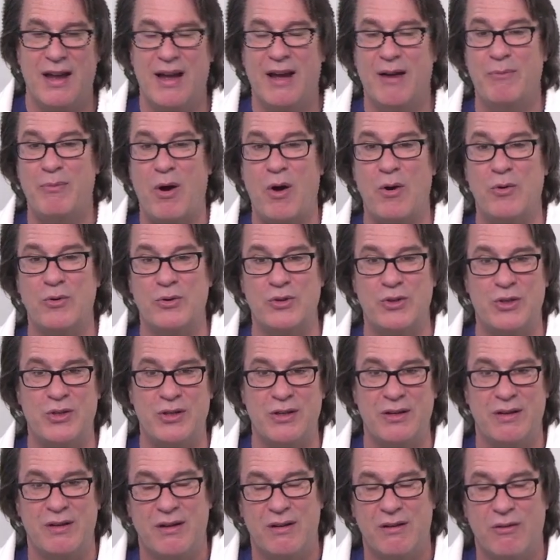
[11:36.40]

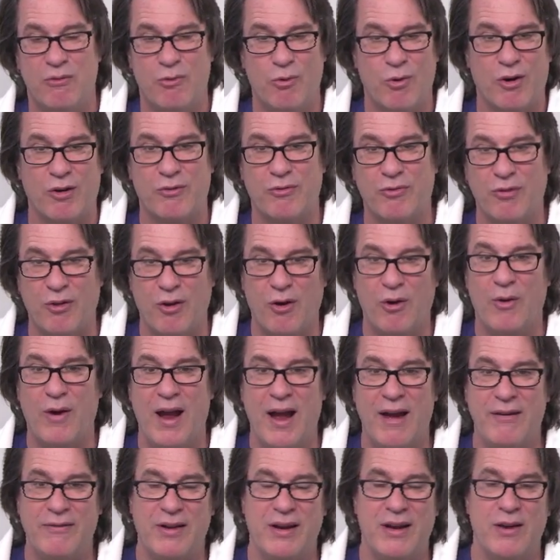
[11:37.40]
post workflow,
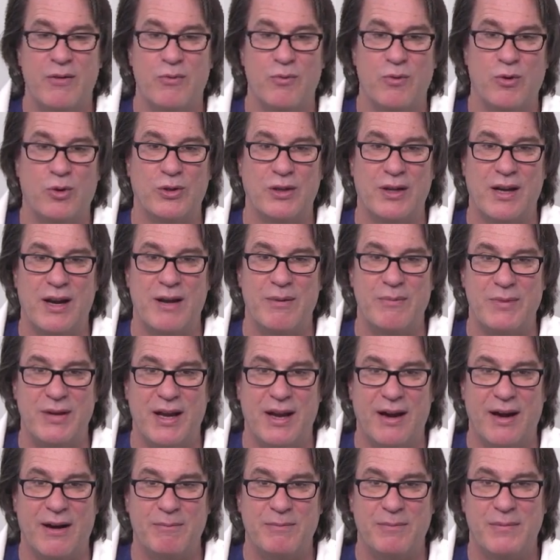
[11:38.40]
have it enrolled in
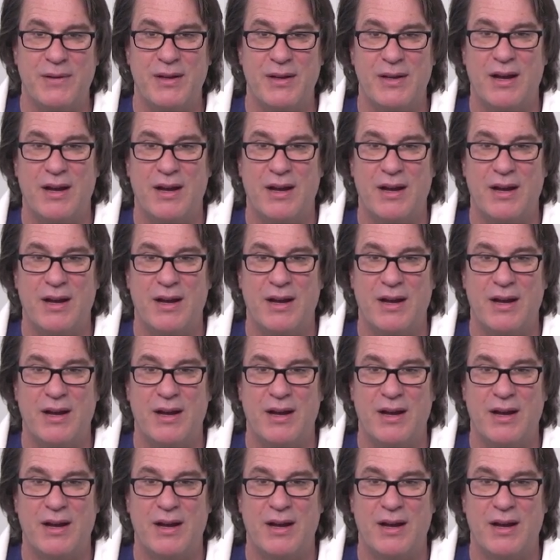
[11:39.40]
MDM